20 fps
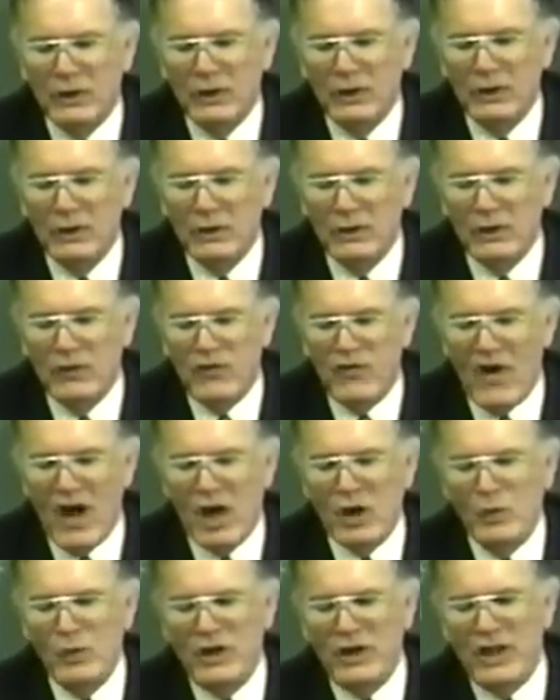The
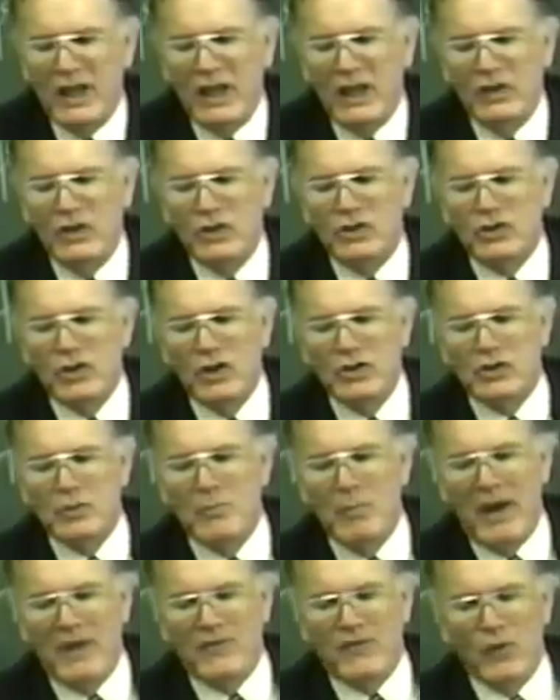following day, the church
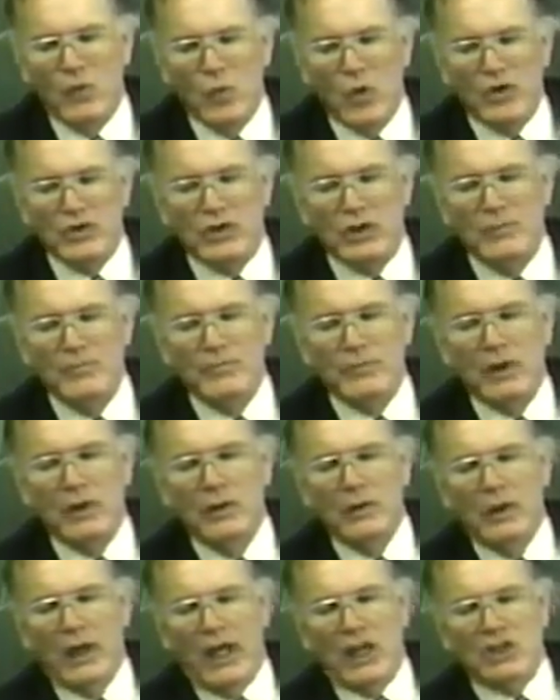met for worship
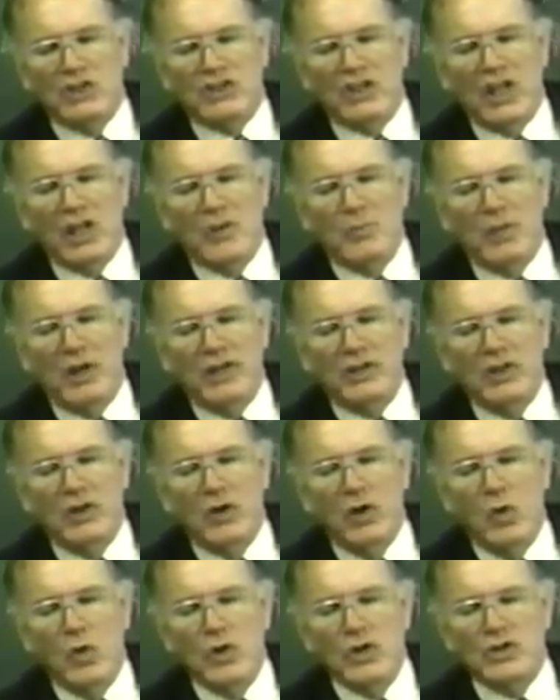and celebrated the
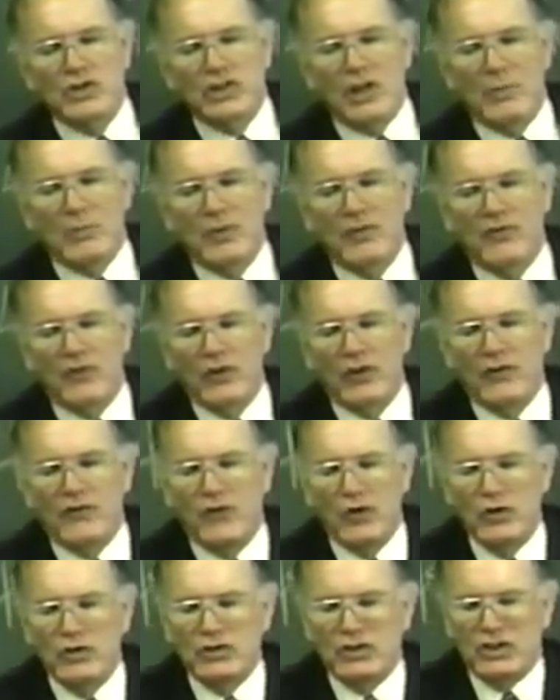Lord's Supper for the
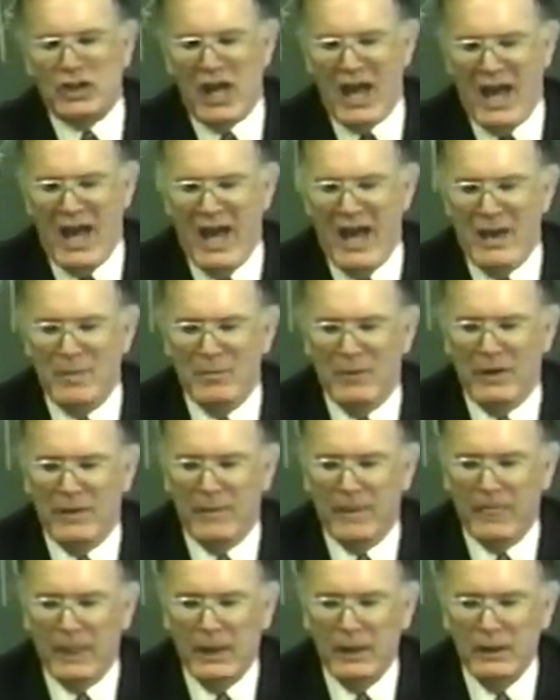first time.
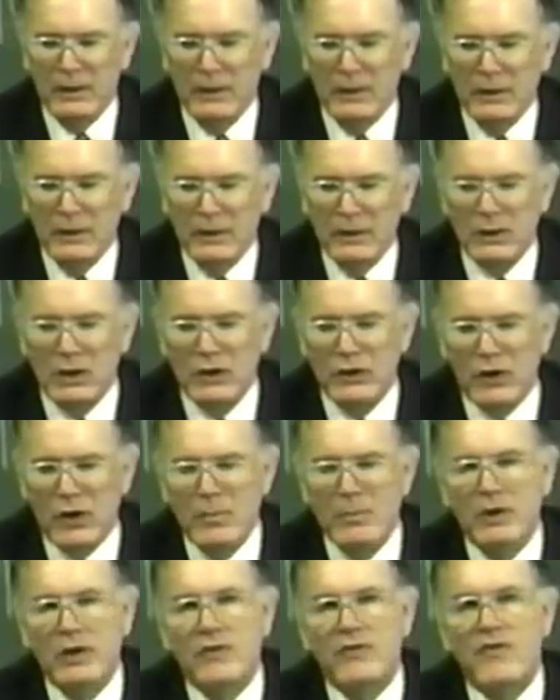
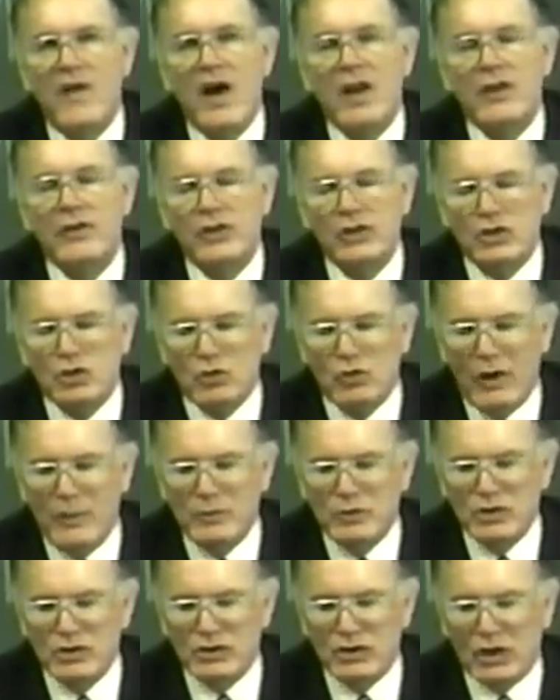Determined to follow the
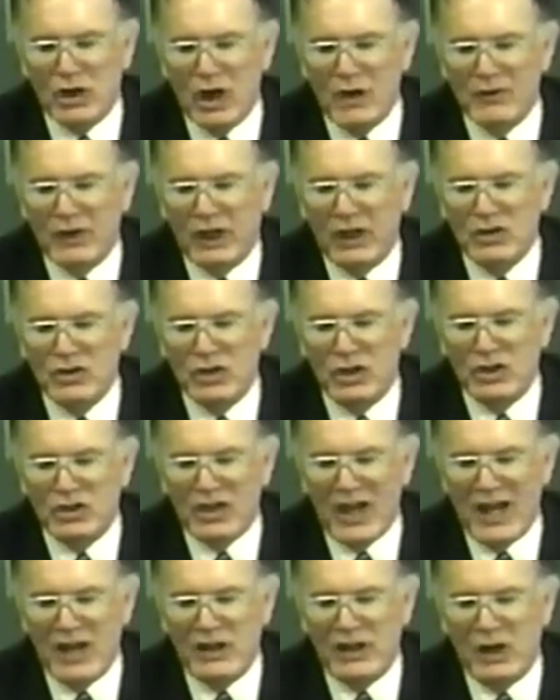scriptures, the congregation
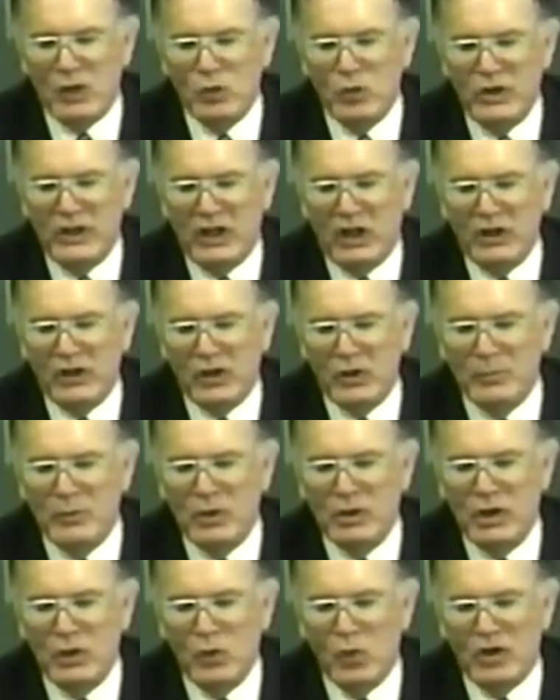decided that weekly
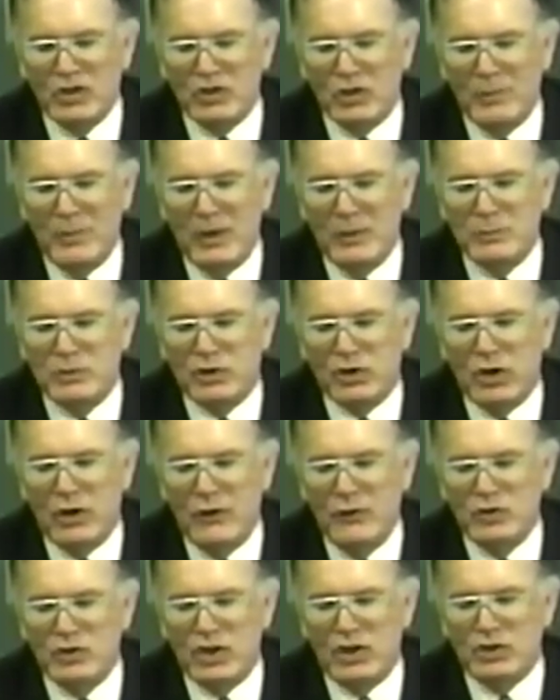communion was to be
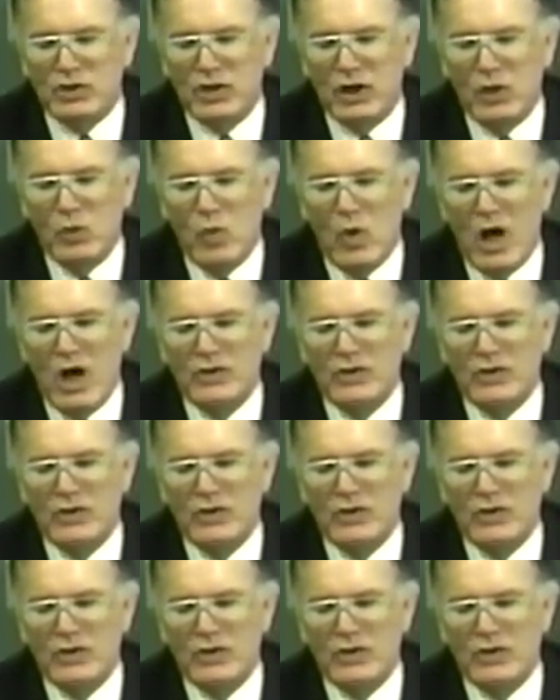observed since there was an